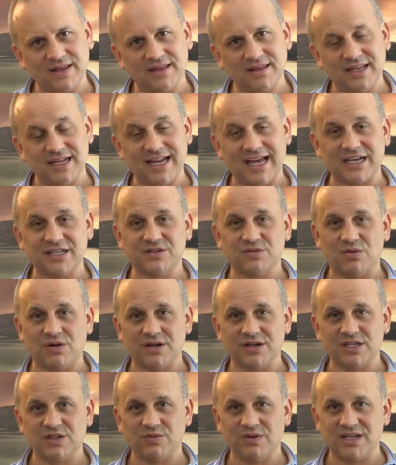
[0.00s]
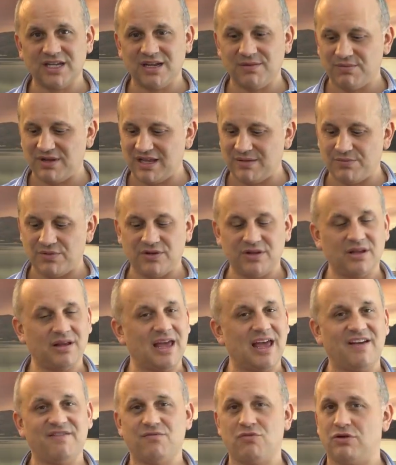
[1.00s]
the next one is we need people to
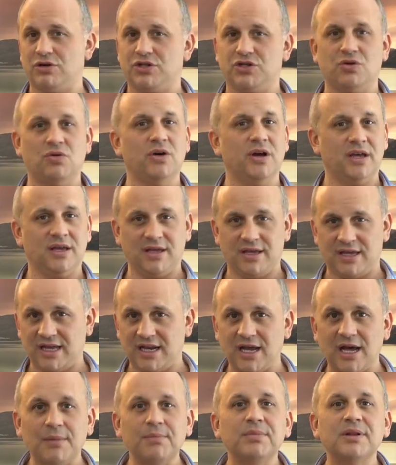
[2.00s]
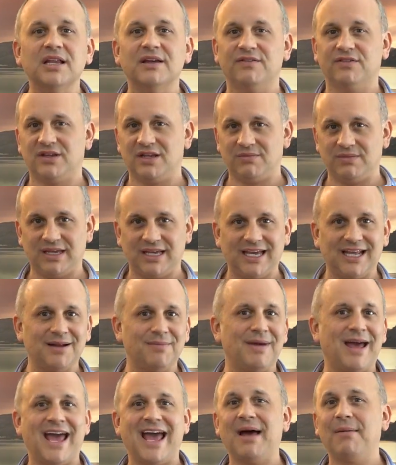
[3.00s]
have more joy and uplift them and get them
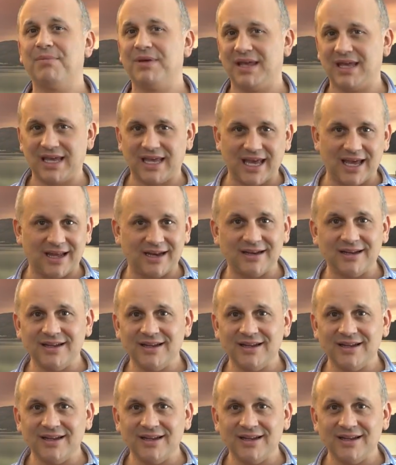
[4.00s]
happy again.